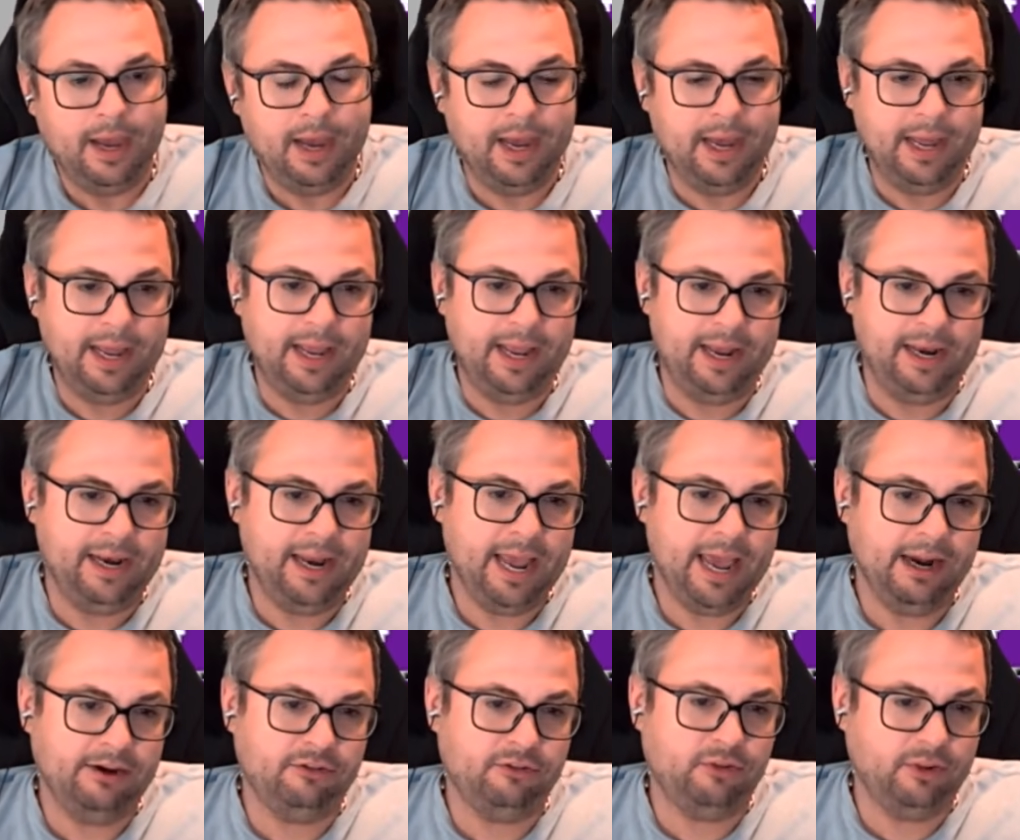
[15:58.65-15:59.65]
And
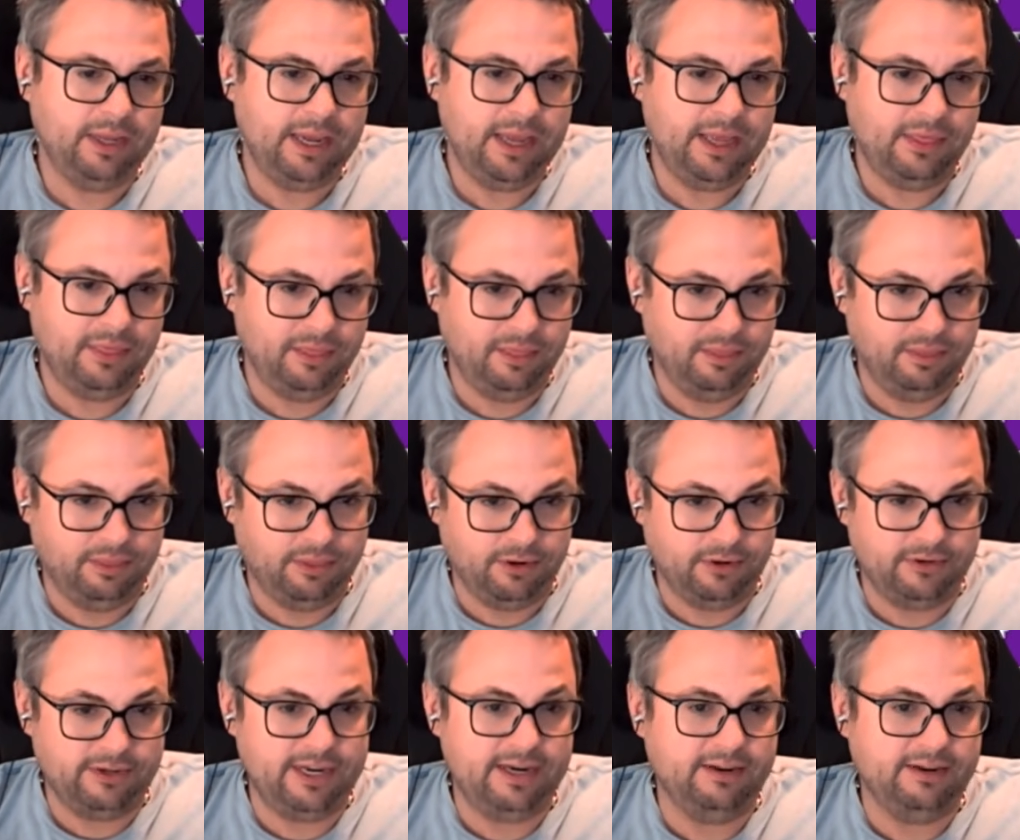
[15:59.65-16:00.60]
actually, 13